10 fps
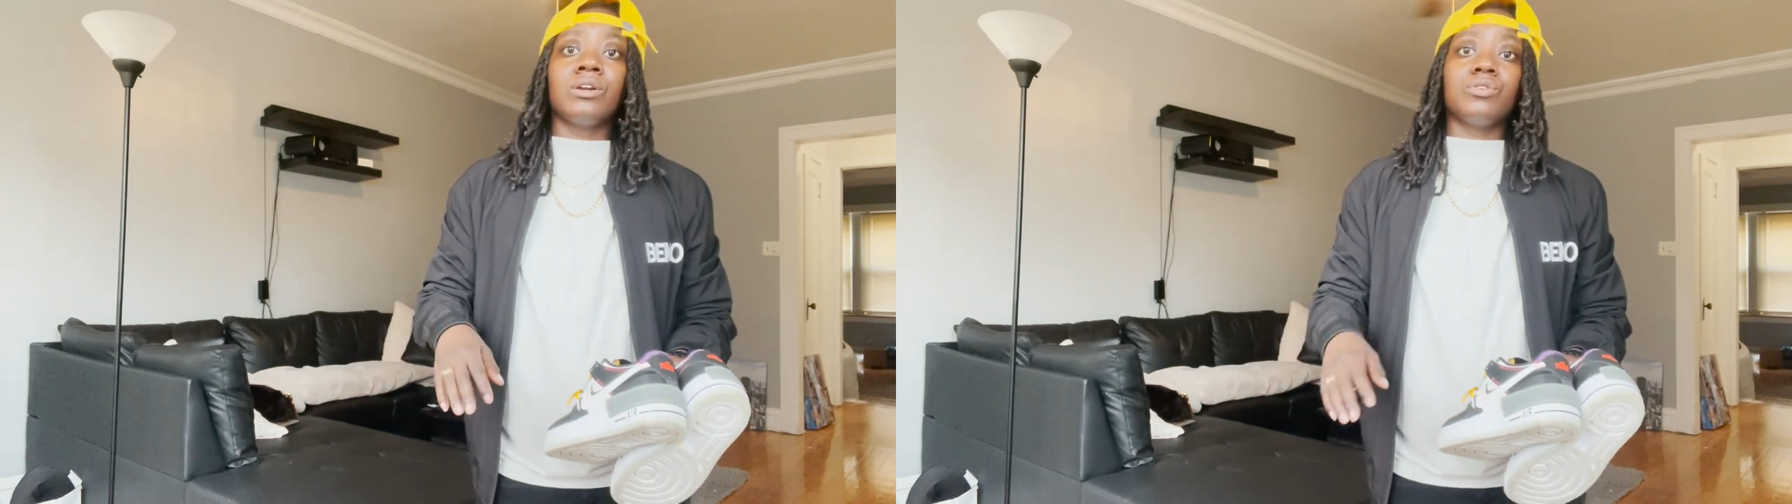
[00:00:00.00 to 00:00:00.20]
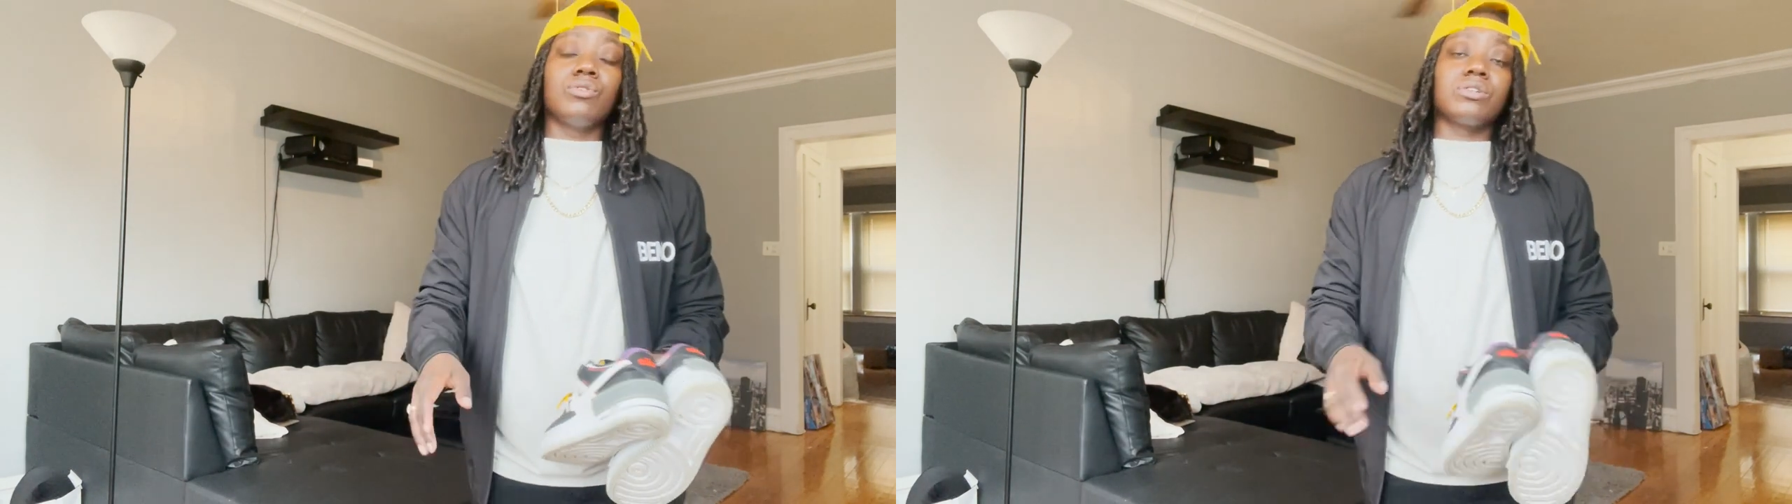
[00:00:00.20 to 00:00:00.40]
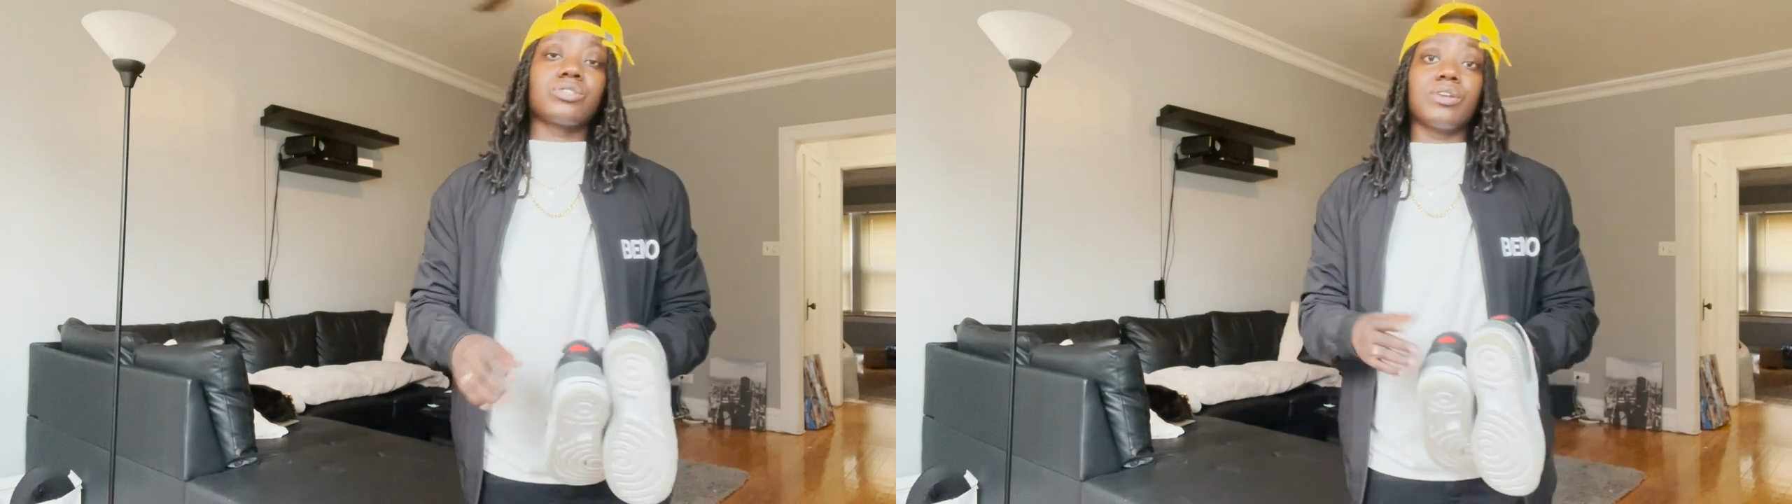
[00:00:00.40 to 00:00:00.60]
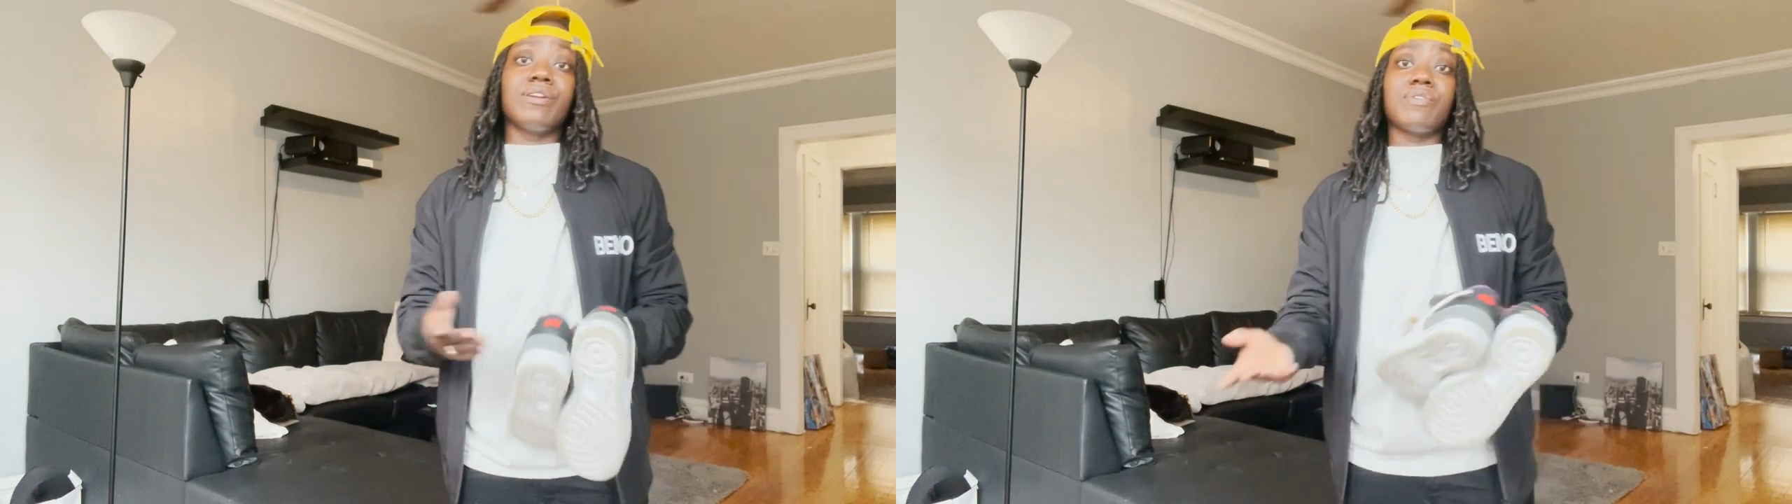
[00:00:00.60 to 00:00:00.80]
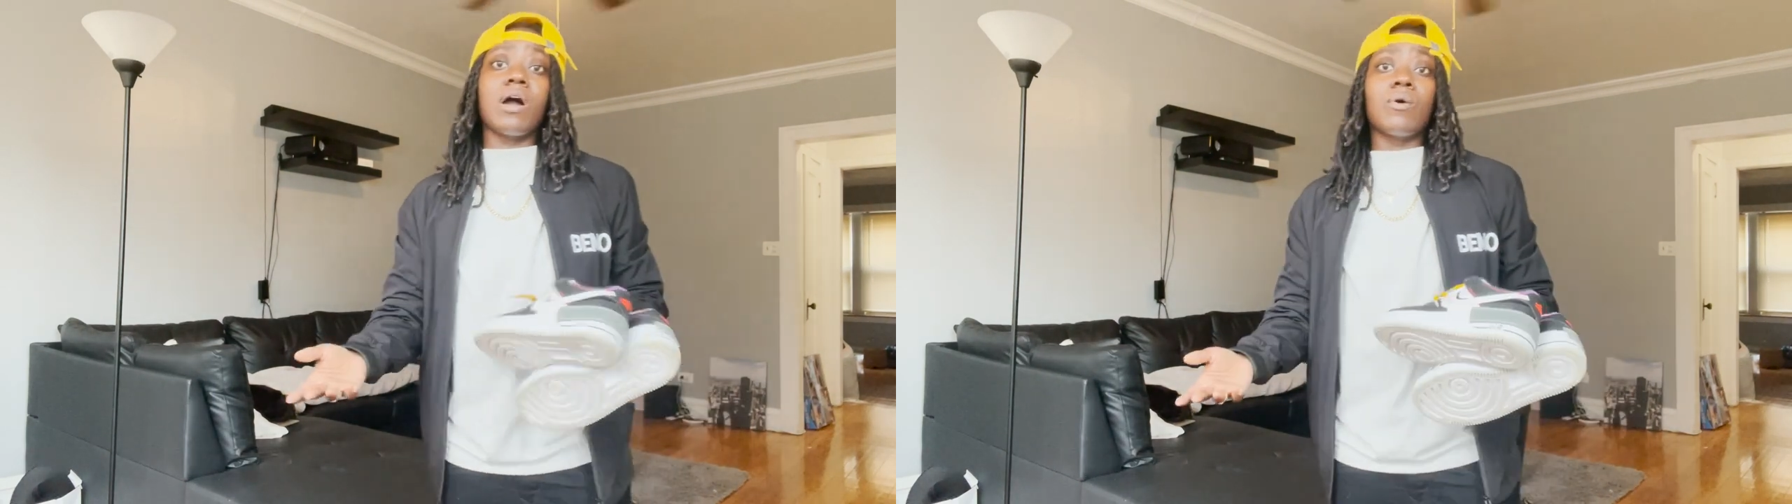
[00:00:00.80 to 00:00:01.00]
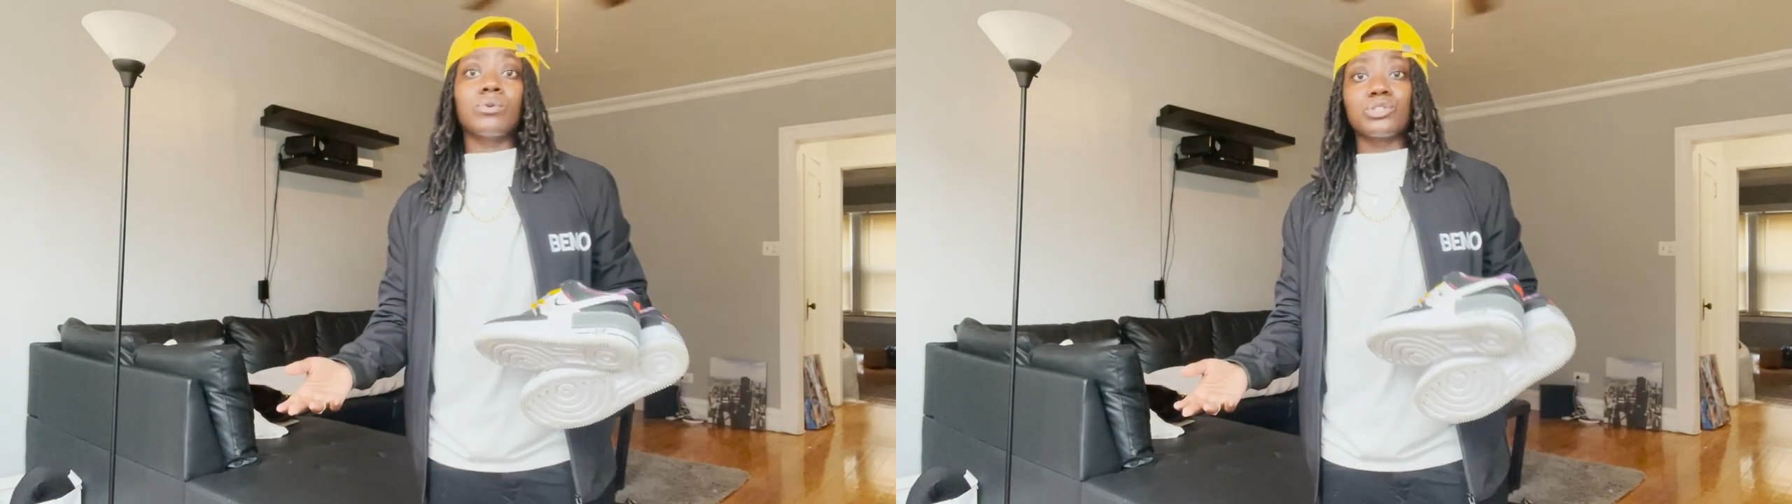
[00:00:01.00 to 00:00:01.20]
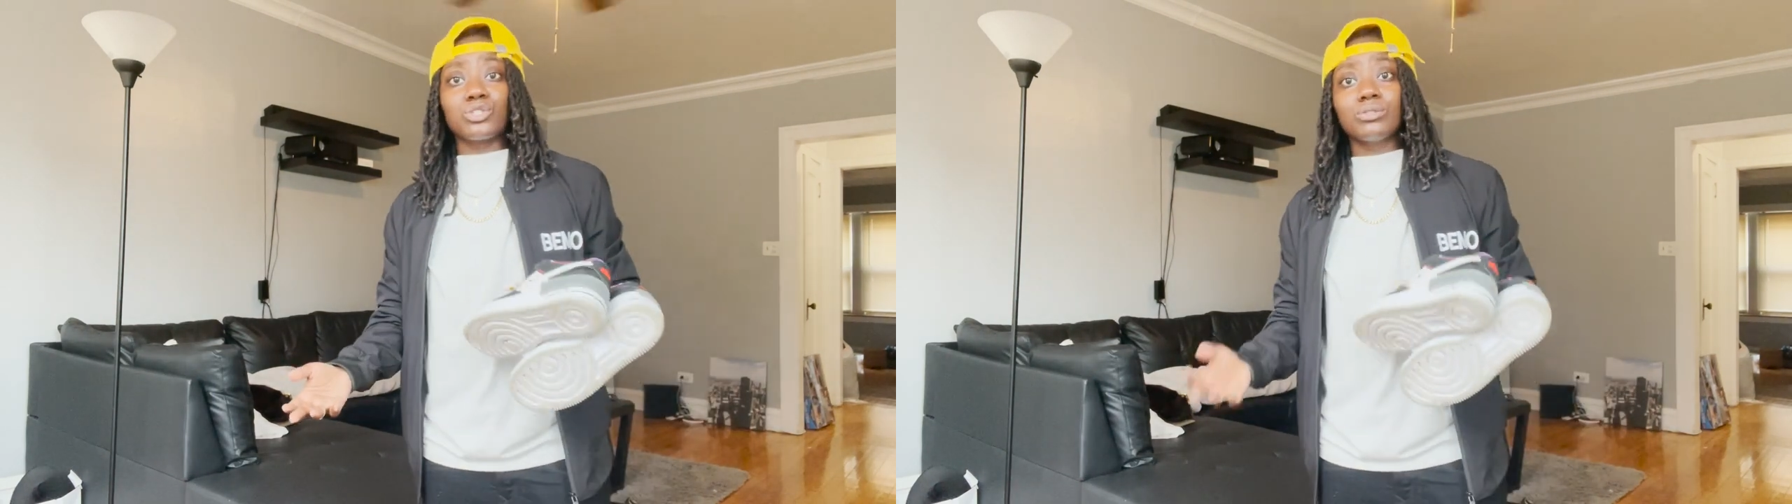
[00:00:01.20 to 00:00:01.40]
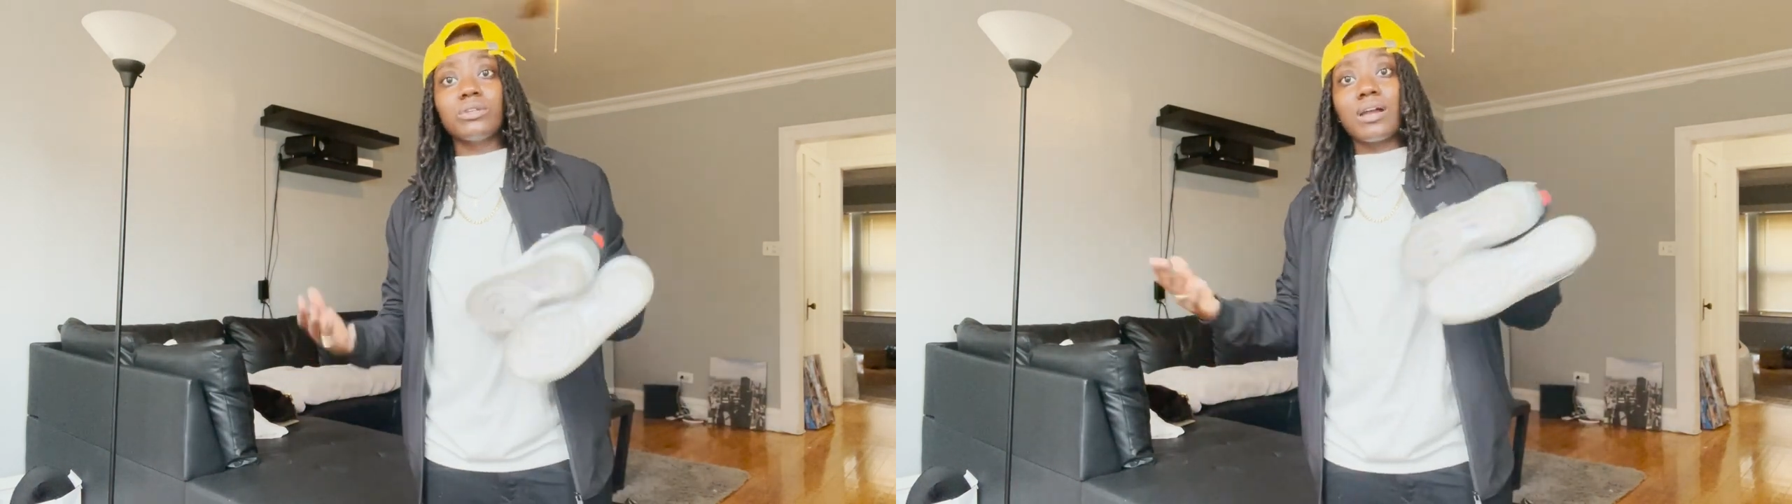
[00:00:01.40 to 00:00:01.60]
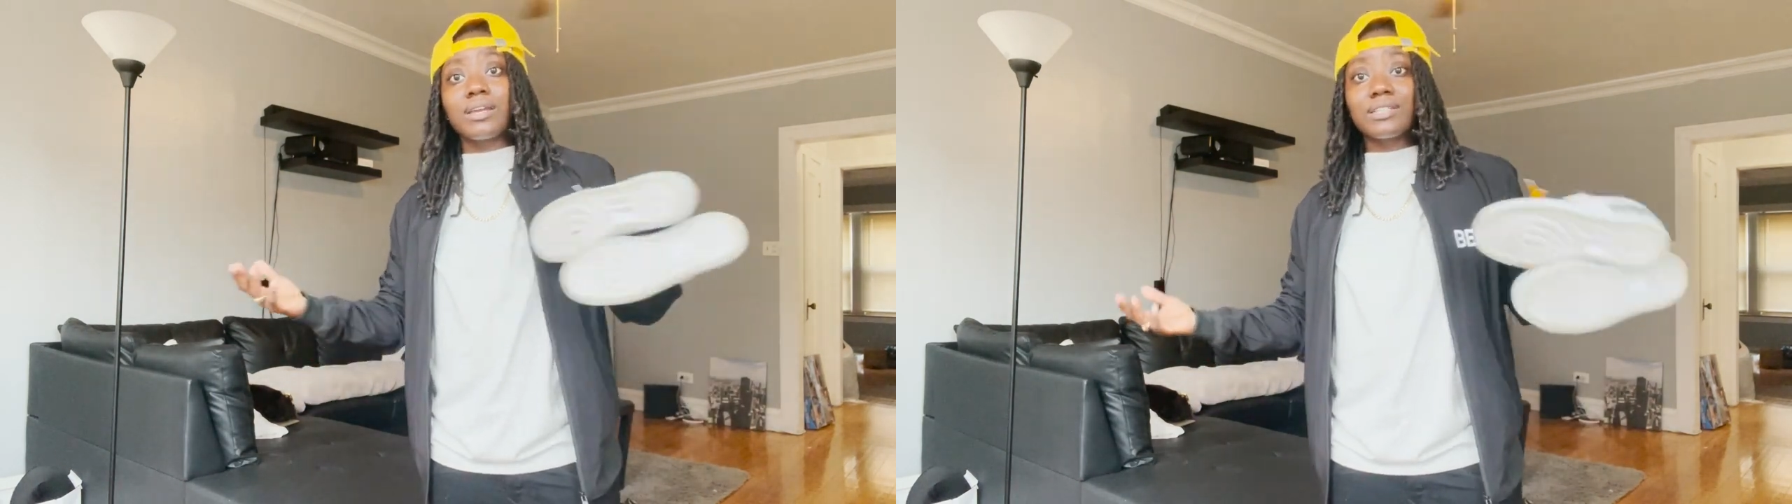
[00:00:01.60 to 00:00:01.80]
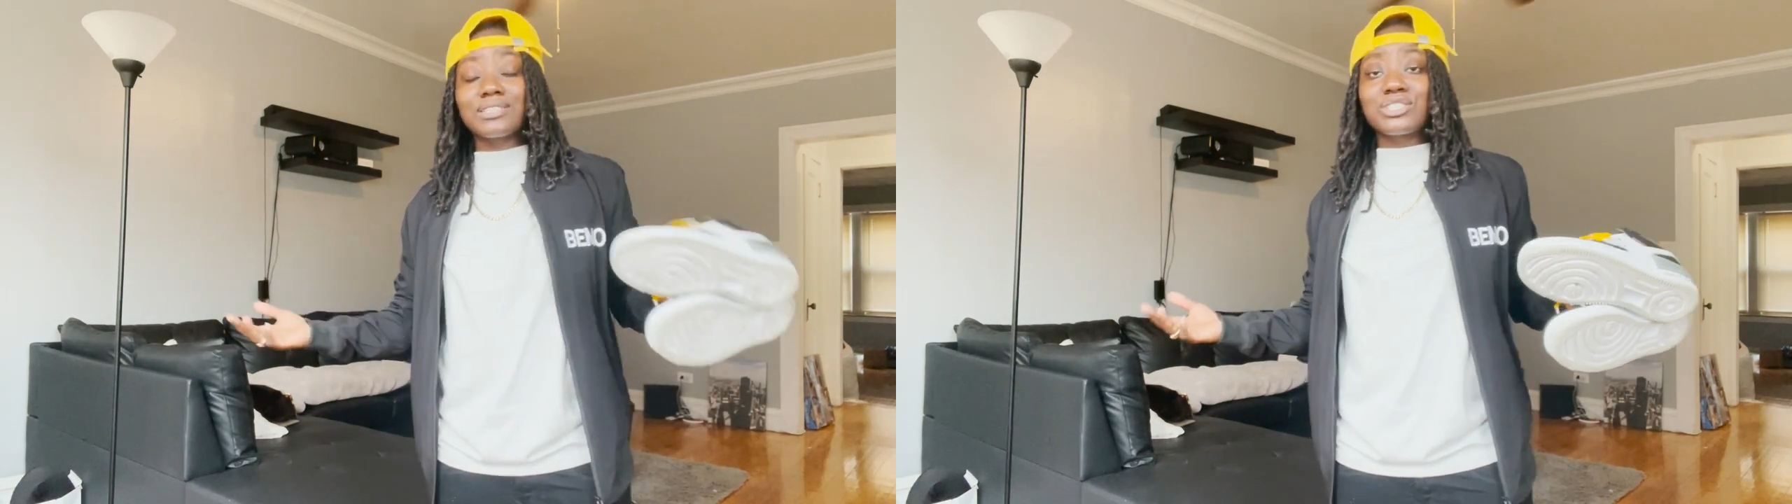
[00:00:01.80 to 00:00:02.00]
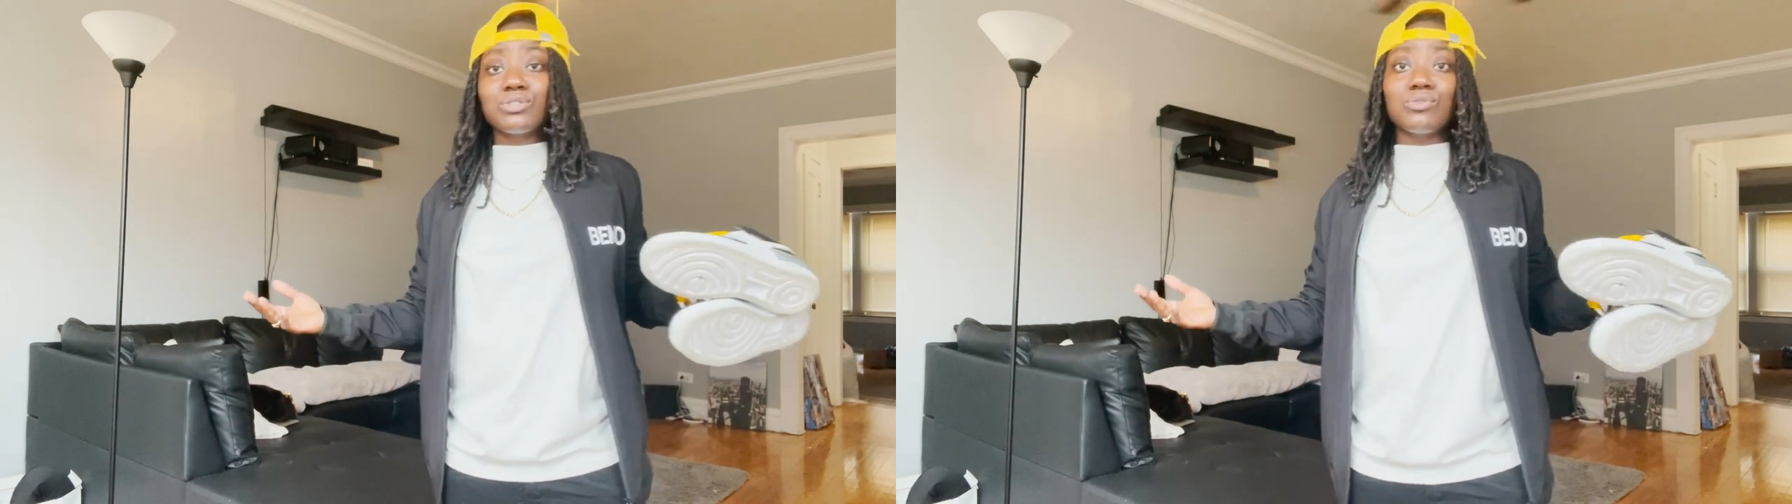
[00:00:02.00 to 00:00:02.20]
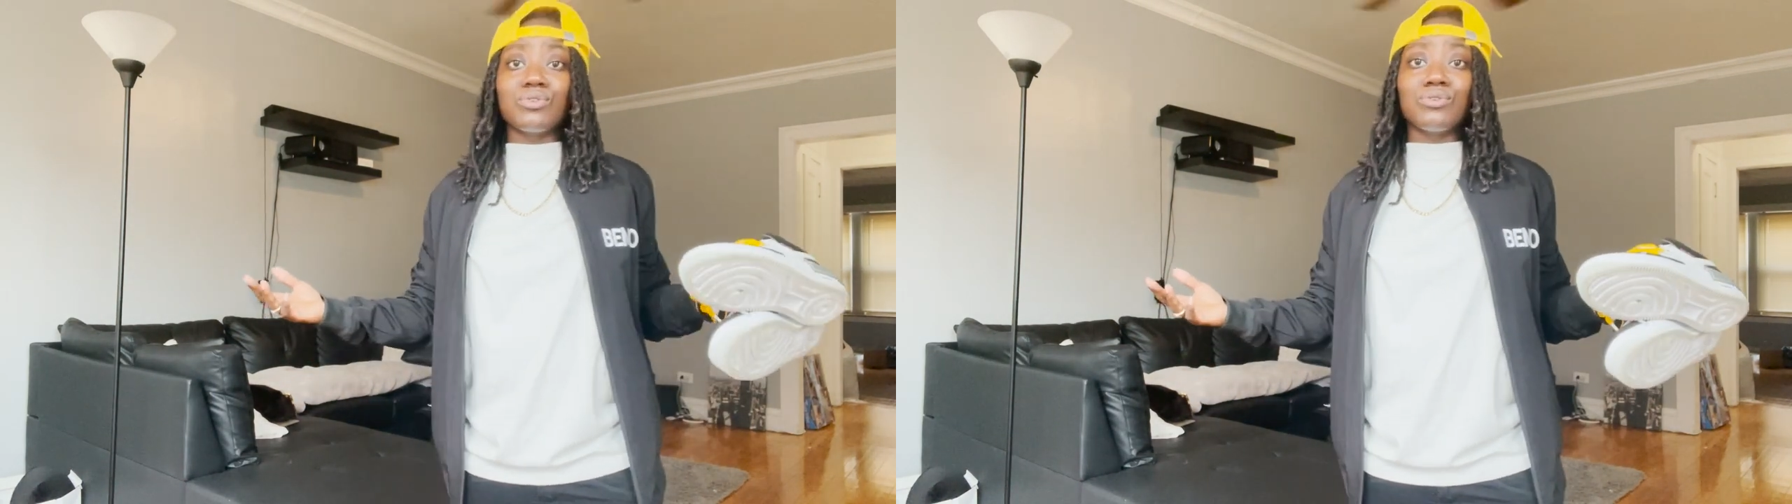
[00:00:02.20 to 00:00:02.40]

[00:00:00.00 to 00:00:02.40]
you know, so if y'all want the shoe, y'all can get the shoe,